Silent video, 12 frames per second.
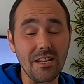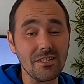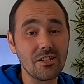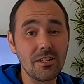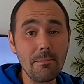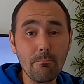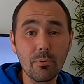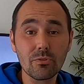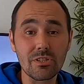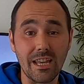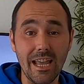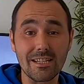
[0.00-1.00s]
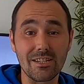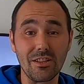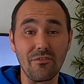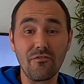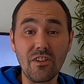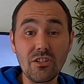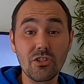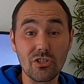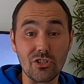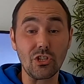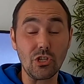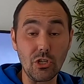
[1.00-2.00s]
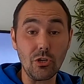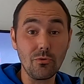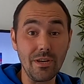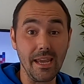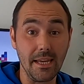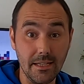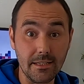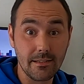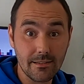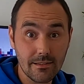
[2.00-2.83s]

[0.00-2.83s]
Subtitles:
and simple to get to the features that you need.